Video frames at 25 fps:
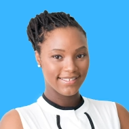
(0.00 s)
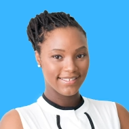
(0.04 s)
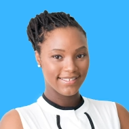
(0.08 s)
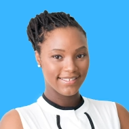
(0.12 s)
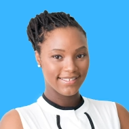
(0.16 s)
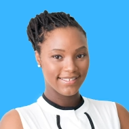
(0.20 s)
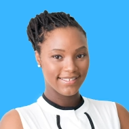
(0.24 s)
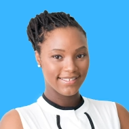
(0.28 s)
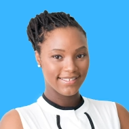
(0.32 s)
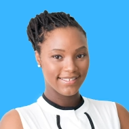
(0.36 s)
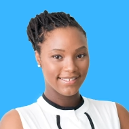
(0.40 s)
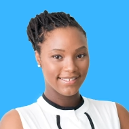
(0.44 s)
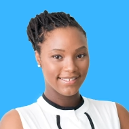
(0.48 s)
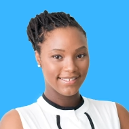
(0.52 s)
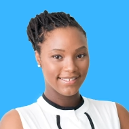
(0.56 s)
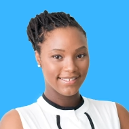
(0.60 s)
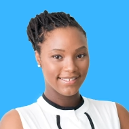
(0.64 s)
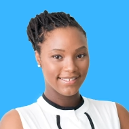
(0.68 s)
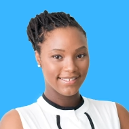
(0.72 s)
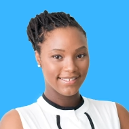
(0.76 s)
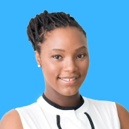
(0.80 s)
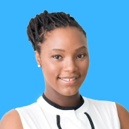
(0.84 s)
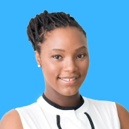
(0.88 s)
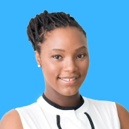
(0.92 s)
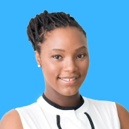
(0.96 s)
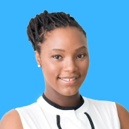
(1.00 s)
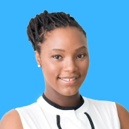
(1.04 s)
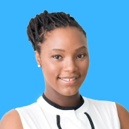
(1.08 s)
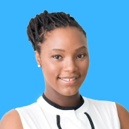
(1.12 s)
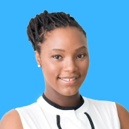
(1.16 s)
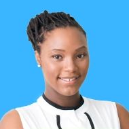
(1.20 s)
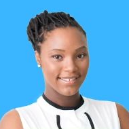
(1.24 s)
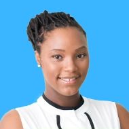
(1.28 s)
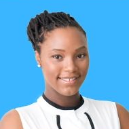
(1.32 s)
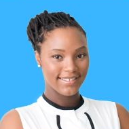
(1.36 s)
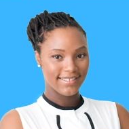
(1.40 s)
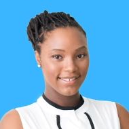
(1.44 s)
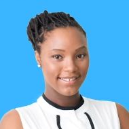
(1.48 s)

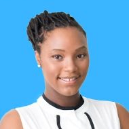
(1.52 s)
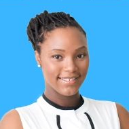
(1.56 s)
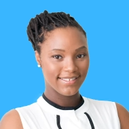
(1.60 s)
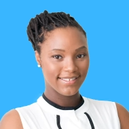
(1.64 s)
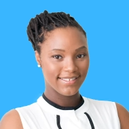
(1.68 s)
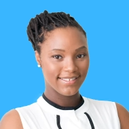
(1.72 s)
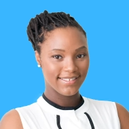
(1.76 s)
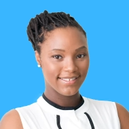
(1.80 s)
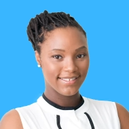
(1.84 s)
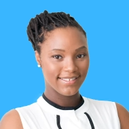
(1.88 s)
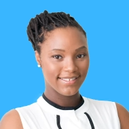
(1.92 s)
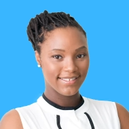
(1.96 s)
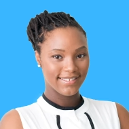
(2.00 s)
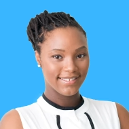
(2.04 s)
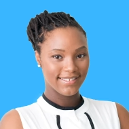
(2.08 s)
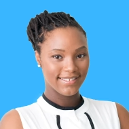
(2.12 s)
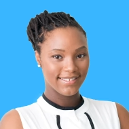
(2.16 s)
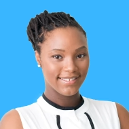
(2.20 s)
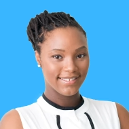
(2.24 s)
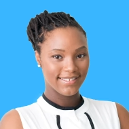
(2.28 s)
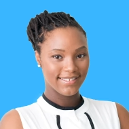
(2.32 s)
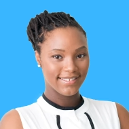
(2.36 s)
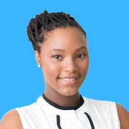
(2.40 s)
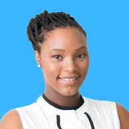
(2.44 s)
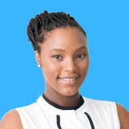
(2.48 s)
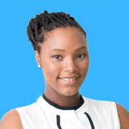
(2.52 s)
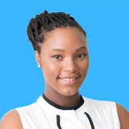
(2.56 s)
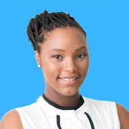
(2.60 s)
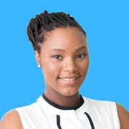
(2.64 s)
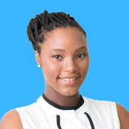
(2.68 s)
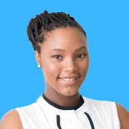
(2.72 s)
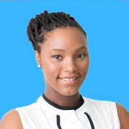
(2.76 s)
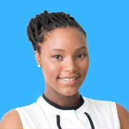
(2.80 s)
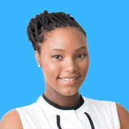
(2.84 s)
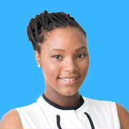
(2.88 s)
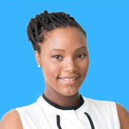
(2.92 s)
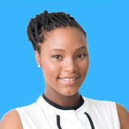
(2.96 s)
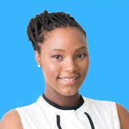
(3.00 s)

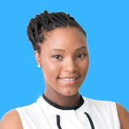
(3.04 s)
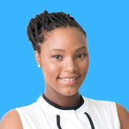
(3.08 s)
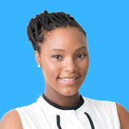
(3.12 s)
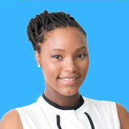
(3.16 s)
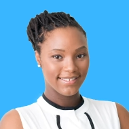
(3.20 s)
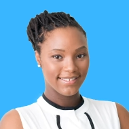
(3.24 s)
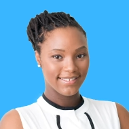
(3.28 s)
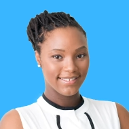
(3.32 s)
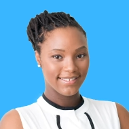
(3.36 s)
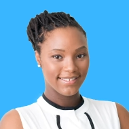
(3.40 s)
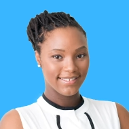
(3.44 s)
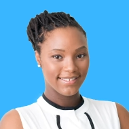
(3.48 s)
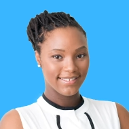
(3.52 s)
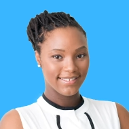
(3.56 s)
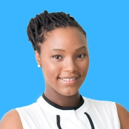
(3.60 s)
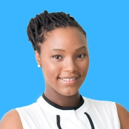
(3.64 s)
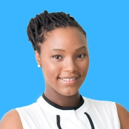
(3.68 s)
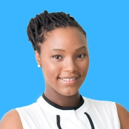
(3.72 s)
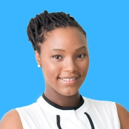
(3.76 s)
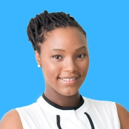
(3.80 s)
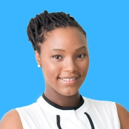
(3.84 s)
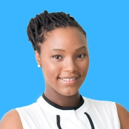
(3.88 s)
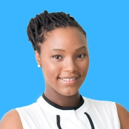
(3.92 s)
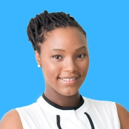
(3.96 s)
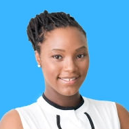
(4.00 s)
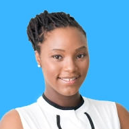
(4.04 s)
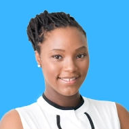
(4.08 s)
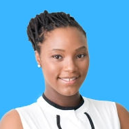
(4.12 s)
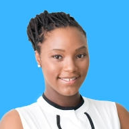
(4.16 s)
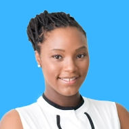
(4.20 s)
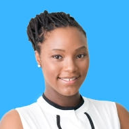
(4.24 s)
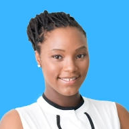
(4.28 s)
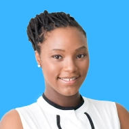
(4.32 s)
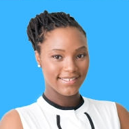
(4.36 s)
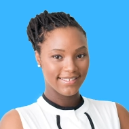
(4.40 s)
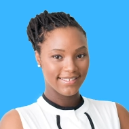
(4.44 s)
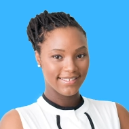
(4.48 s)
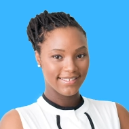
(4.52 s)

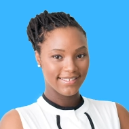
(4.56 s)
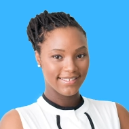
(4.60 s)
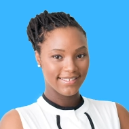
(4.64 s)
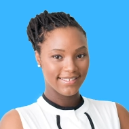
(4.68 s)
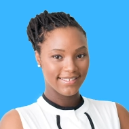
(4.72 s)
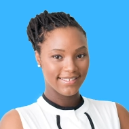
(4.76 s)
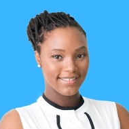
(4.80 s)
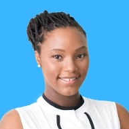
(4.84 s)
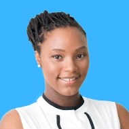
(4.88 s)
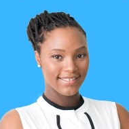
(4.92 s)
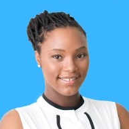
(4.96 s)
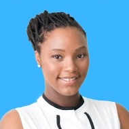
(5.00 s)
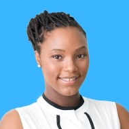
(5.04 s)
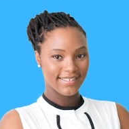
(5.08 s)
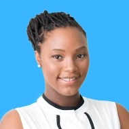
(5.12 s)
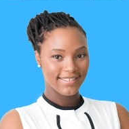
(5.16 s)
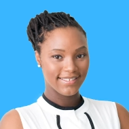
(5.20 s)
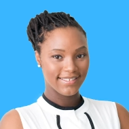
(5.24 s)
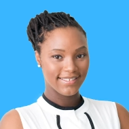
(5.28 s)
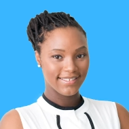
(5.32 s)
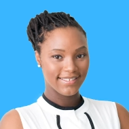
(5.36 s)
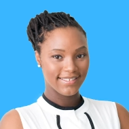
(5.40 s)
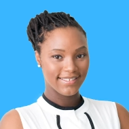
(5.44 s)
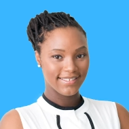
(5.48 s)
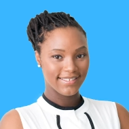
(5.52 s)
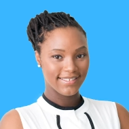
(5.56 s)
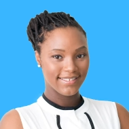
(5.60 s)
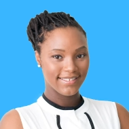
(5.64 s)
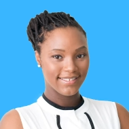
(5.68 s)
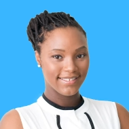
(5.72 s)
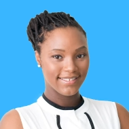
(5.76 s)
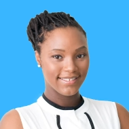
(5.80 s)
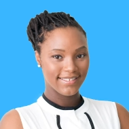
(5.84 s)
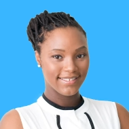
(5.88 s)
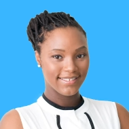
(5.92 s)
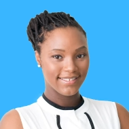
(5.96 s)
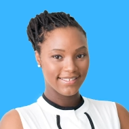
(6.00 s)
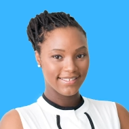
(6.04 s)

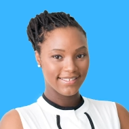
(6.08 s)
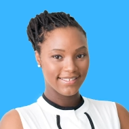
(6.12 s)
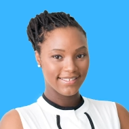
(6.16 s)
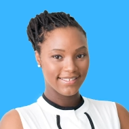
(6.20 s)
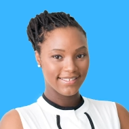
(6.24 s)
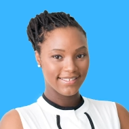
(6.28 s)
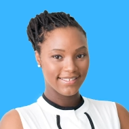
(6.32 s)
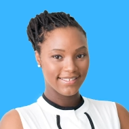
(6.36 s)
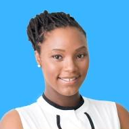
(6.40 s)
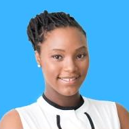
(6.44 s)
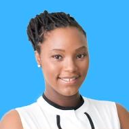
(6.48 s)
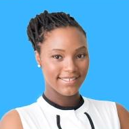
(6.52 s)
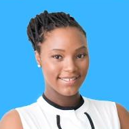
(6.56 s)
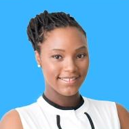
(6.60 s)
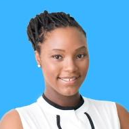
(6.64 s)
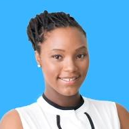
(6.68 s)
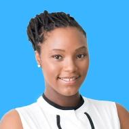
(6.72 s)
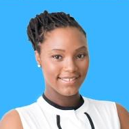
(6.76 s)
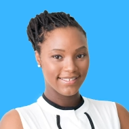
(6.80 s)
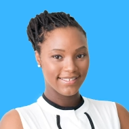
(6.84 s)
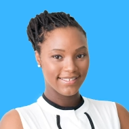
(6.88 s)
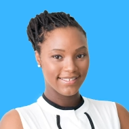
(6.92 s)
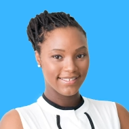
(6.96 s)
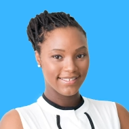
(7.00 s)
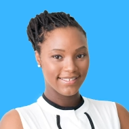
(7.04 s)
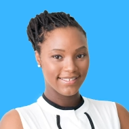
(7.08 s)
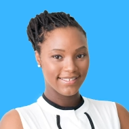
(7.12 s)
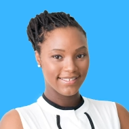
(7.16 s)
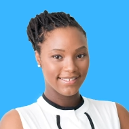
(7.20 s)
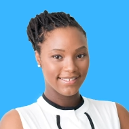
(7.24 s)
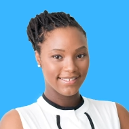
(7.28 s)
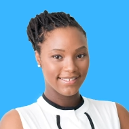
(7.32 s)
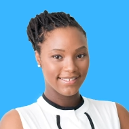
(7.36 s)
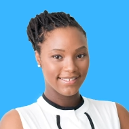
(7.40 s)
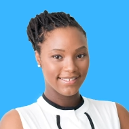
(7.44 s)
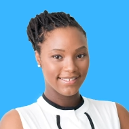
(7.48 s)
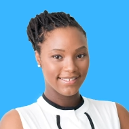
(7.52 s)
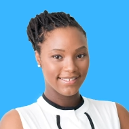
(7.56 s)

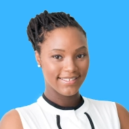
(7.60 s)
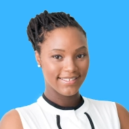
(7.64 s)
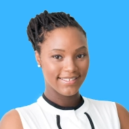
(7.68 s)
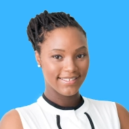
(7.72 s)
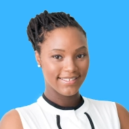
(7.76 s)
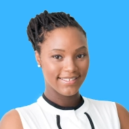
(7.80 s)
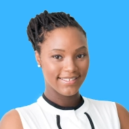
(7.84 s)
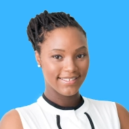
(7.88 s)
This is a still picture; no speech is visible.